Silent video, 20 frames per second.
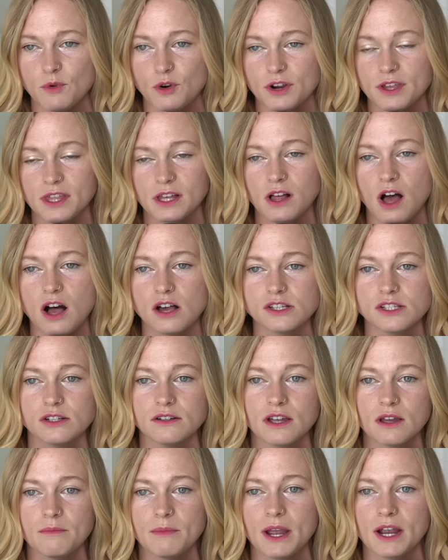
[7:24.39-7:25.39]
Or they'll also
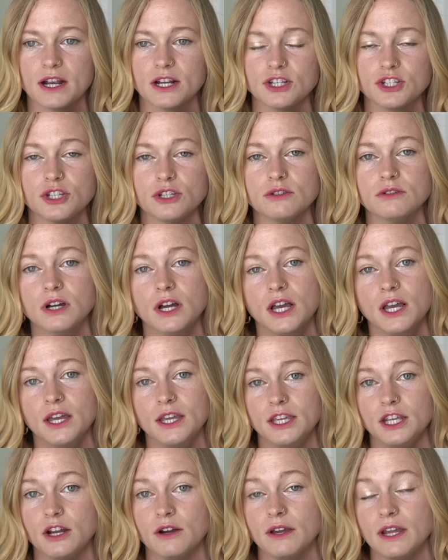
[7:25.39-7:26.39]
compare it to,
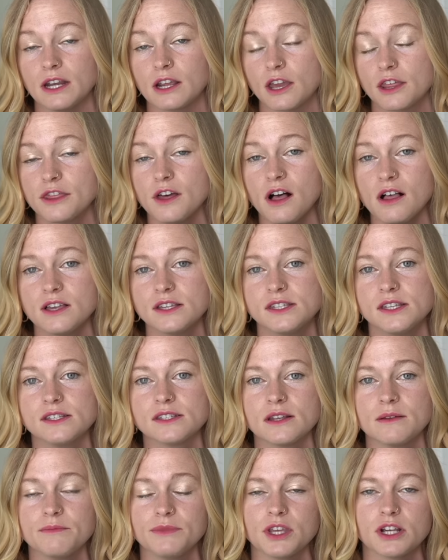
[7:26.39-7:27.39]
you know, in
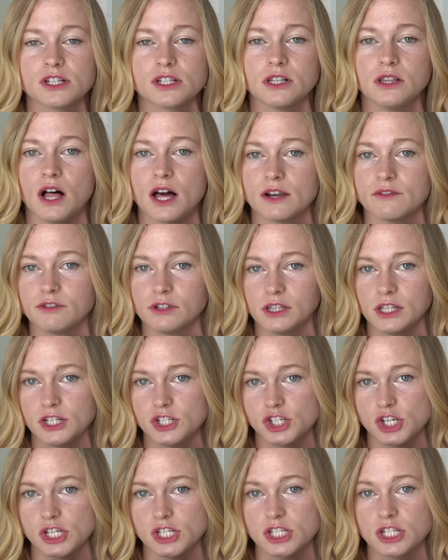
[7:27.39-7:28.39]
Catholicism, there's a lot of
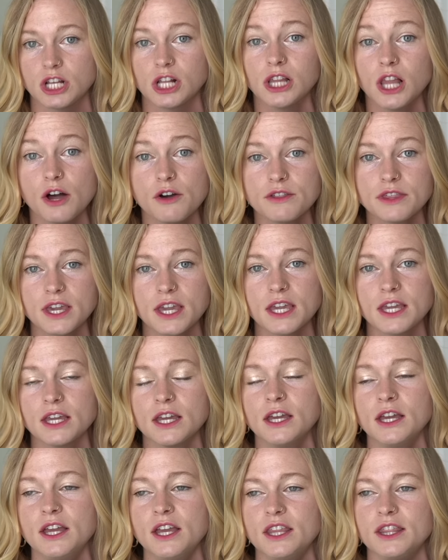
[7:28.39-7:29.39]
religious
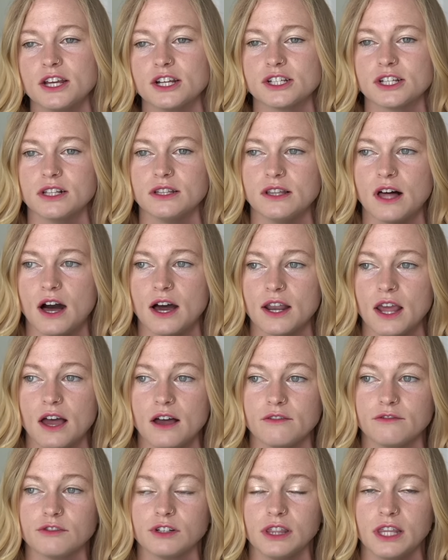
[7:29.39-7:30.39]
clothing, there's a lot
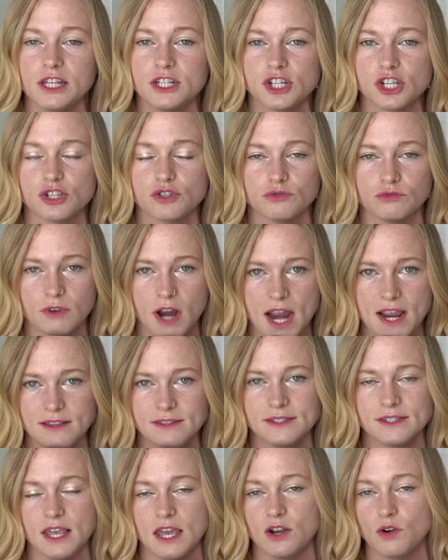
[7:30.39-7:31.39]
of religious
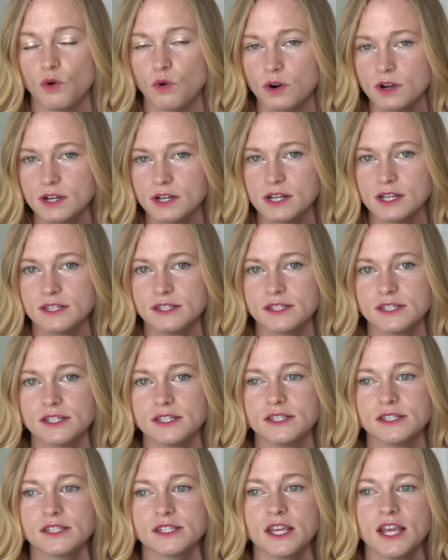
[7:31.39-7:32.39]
rites and
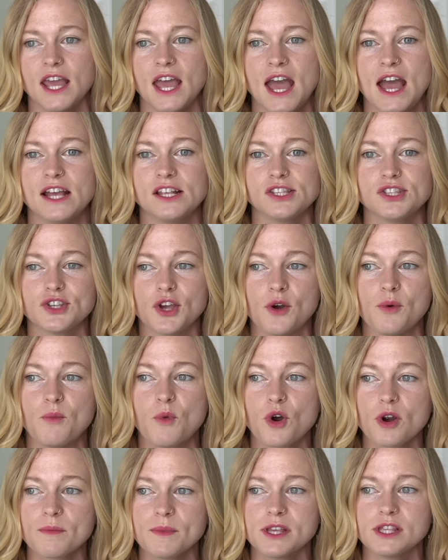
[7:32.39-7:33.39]
ordinances. And so
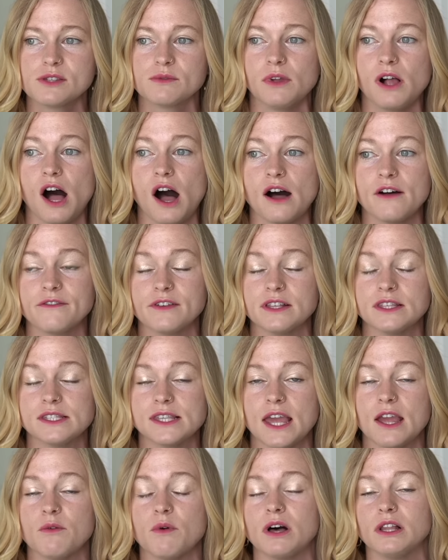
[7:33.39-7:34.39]
Mormons will often
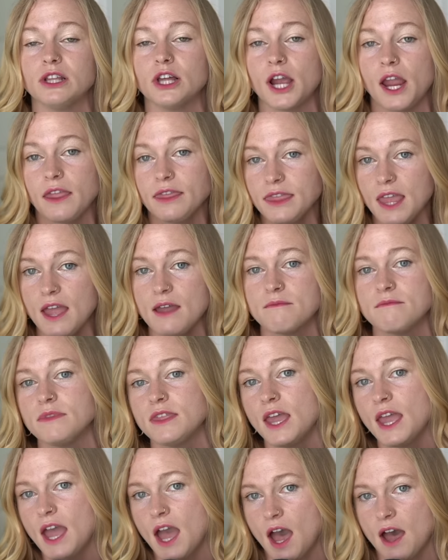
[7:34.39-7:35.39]
say, well, look at them,
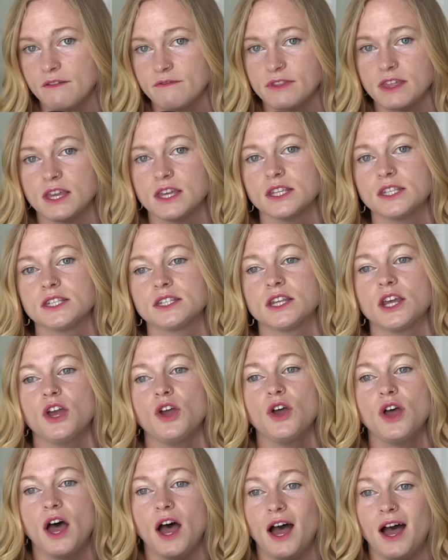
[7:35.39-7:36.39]
they have this.
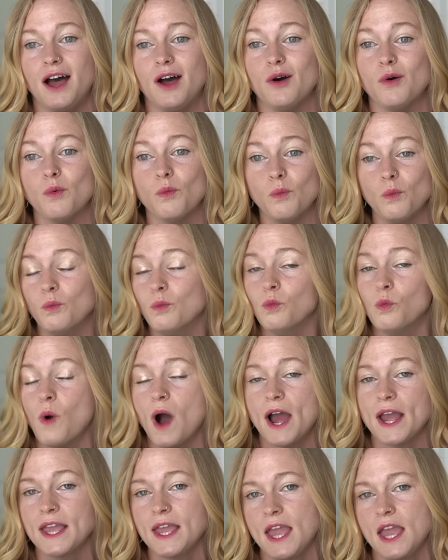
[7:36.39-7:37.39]
Uh,
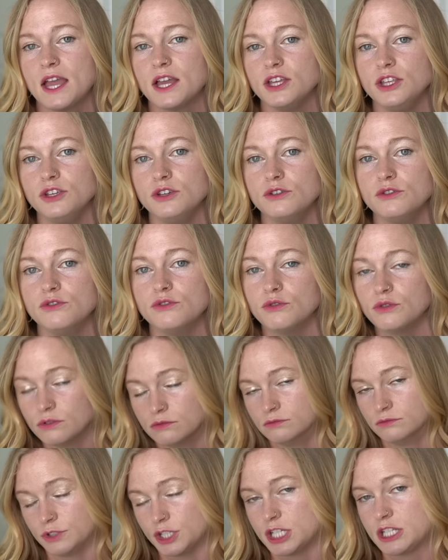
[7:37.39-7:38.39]
why can't you
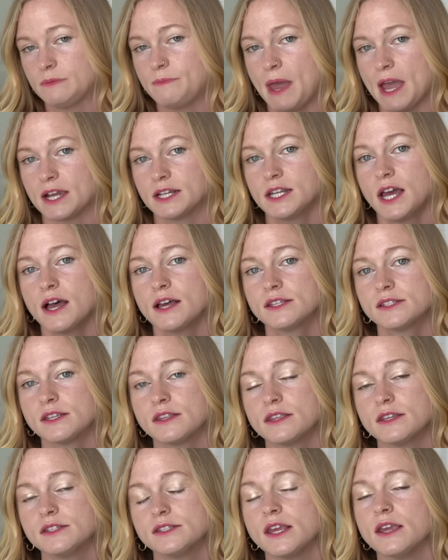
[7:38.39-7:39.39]
respect us
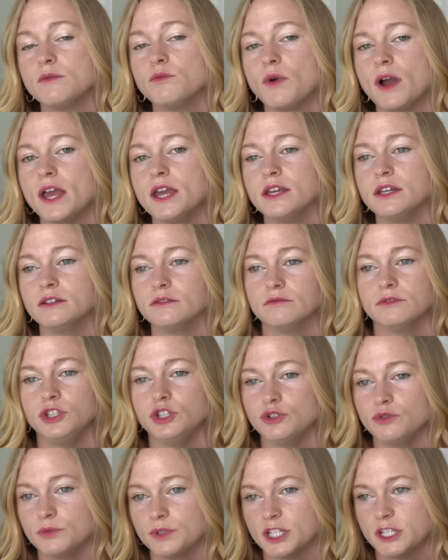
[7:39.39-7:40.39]
in the same way
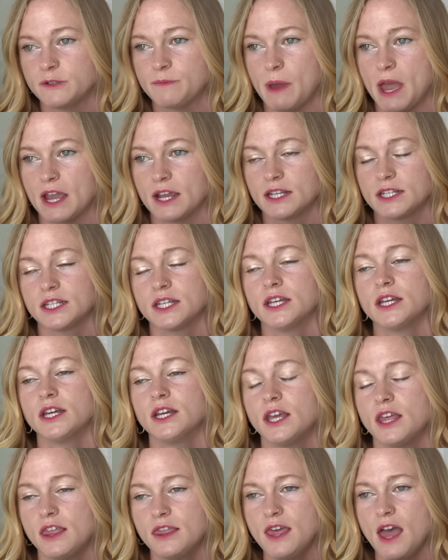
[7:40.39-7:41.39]
you respect
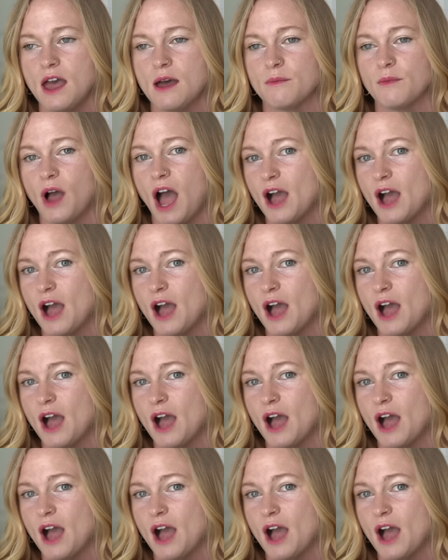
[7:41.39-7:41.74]
them.